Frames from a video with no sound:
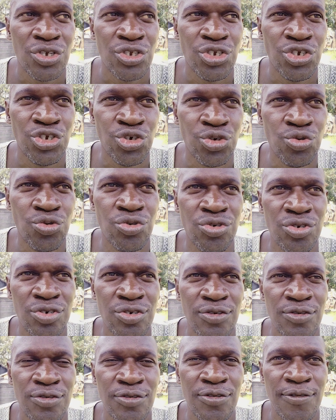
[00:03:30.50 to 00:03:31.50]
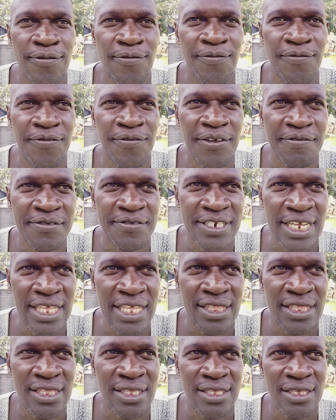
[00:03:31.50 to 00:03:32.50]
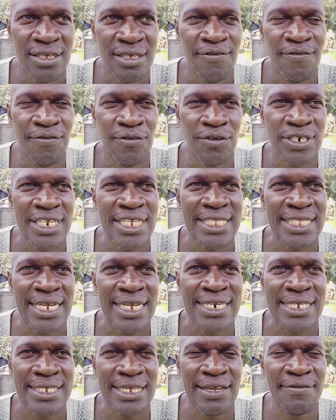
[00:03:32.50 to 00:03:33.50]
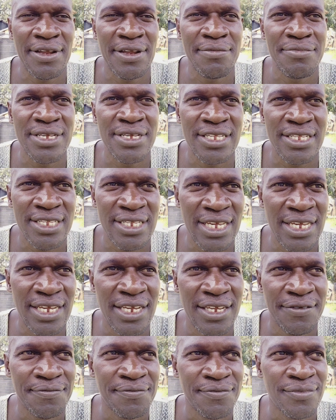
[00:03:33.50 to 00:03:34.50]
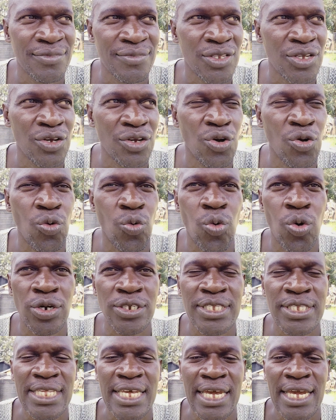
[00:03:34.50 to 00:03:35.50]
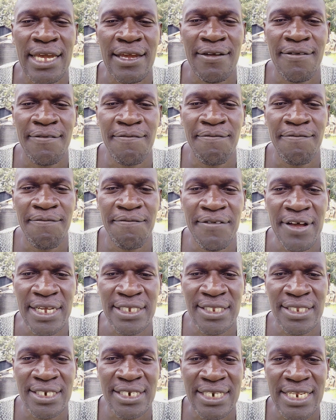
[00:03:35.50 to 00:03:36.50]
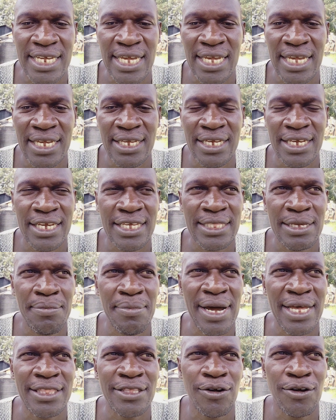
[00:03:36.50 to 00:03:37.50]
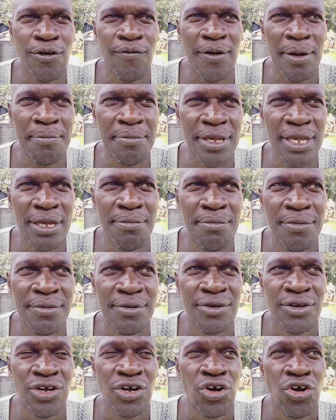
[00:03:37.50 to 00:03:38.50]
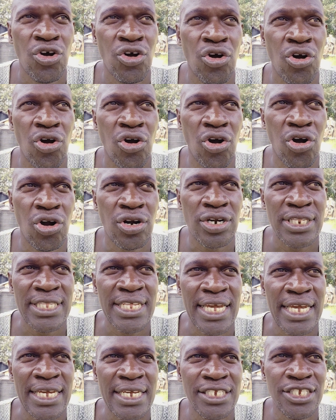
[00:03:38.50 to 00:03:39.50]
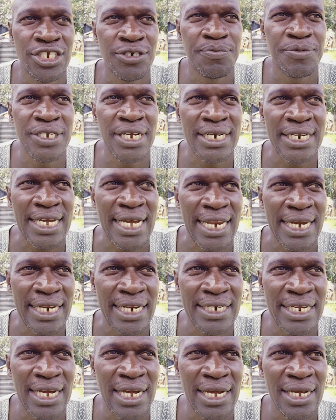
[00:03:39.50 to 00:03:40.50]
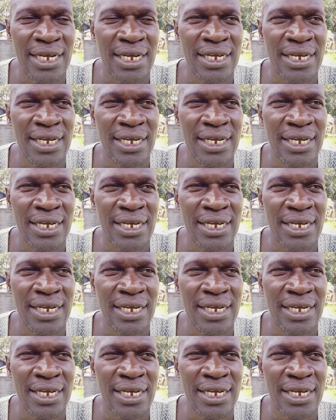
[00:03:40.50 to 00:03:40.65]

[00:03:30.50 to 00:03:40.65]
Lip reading: June 15th, 1437 BC was the first day in the month of Abib on the Egyptian calendar,